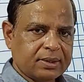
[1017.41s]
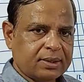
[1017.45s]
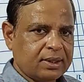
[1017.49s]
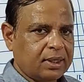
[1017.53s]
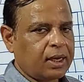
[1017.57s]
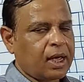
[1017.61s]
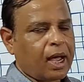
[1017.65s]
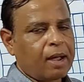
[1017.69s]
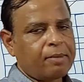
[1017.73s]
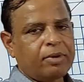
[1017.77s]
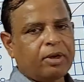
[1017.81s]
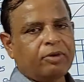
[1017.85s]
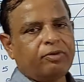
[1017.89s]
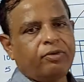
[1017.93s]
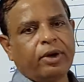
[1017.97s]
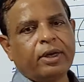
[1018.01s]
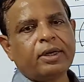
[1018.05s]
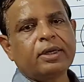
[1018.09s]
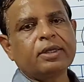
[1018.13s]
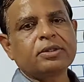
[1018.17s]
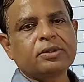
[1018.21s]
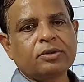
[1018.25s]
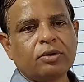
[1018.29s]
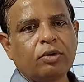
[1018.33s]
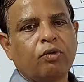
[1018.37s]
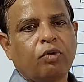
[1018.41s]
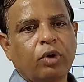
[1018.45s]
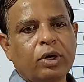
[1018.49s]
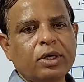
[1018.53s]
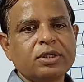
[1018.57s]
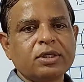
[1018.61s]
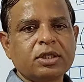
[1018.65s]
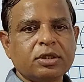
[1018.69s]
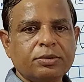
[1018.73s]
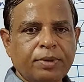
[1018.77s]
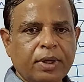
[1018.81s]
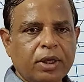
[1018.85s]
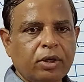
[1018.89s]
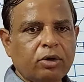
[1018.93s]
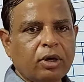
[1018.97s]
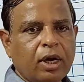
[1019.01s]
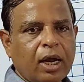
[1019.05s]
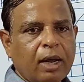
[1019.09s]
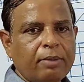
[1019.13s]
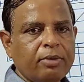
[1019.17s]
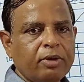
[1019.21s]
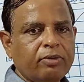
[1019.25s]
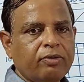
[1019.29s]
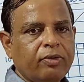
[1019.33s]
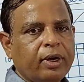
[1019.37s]
See, amplifier is, what is this particular
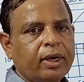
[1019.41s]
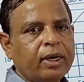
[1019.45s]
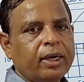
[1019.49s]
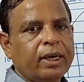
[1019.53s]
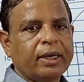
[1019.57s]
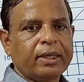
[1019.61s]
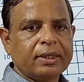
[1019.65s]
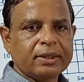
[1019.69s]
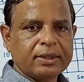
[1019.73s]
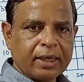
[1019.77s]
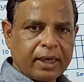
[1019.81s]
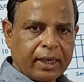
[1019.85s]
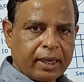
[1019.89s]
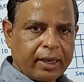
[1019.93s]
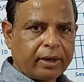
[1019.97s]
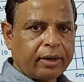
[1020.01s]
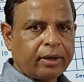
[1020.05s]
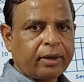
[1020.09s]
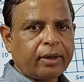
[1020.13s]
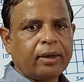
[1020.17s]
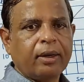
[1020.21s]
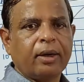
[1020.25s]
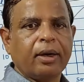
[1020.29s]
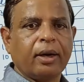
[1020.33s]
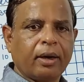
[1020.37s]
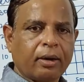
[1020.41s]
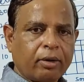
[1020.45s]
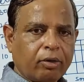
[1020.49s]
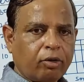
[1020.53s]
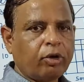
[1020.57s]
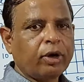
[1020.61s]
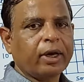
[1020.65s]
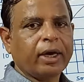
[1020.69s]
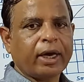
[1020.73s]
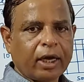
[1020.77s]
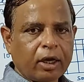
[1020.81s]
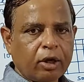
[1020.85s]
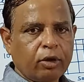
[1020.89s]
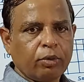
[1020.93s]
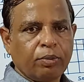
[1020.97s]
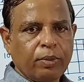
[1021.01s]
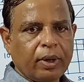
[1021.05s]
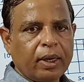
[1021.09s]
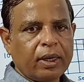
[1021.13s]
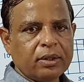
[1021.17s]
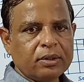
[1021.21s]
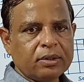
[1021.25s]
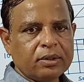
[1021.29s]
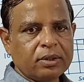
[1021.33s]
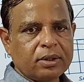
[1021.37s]
amplifier? It is an electrical electronic
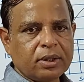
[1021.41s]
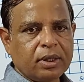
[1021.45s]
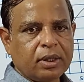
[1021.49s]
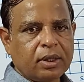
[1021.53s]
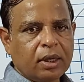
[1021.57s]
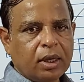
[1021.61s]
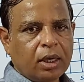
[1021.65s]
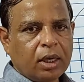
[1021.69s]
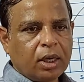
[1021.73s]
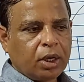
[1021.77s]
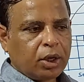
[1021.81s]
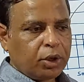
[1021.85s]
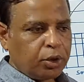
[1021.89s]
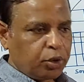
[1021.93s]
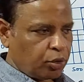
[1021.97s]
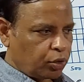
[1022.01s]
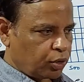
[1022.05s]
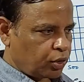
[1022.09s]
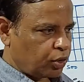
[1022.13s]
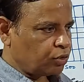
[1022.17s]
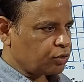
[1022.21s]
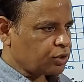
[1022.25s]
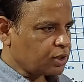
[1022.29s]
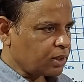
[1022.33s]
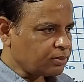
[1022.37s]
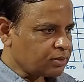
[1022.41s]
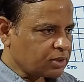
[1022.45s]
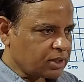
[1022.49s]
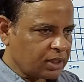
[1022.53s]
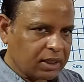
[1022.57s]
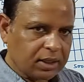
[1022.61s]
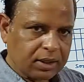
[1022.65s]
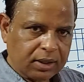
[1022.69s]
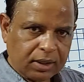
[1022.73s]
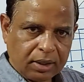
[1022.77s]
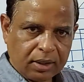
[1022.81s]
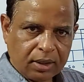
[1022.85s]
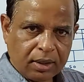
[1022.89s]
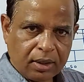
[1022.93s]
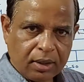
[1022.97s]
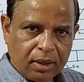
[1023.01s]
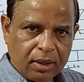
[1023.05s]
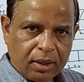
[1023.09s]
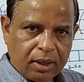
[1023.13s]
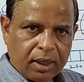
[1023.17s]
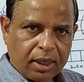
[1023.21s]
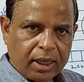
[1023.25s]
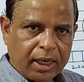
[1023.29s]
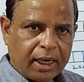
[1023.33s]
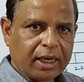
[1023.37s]
equipment, isn't it? You give some signal,
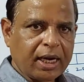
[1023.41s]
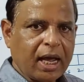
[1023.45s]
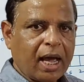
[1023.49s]
it